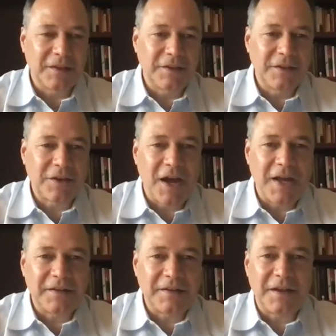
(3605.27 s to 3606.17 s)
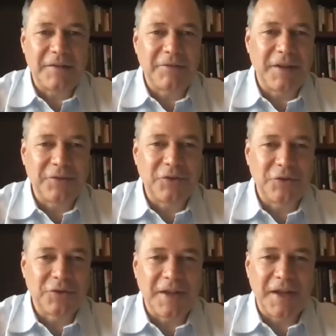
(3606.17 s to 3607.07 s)
And Scott, I've left
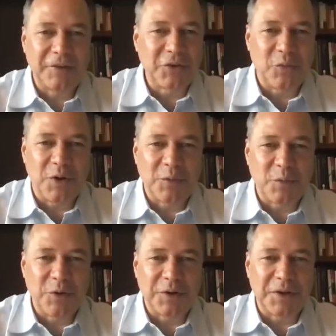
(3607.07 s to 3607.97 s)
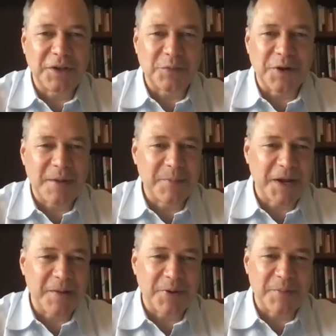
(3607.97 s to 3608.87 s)
yours down to one word because we're
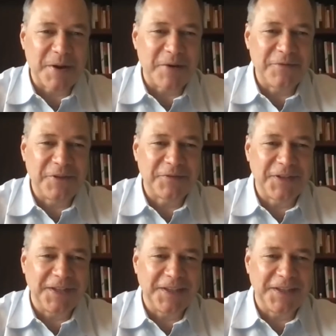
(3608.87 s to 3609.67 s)
coming up on about 15